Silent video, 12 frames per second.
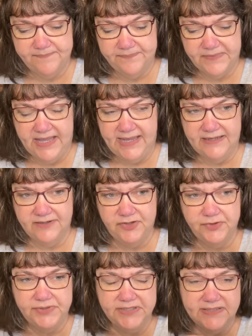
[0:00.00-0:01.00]
and you
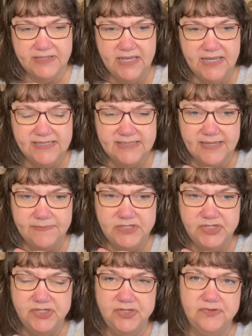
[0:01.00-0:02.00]
could
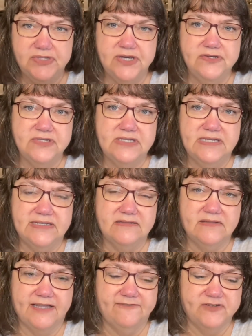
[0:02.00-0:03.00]
substitute those,
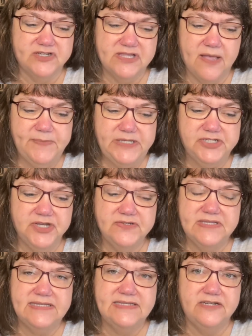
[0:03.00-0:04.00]
like for sloppy joes
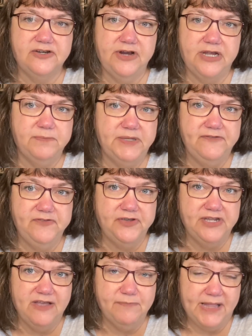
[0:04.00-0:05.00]
instead of ground beef, you could
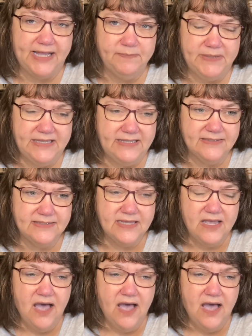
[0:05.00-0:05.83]
have black beans.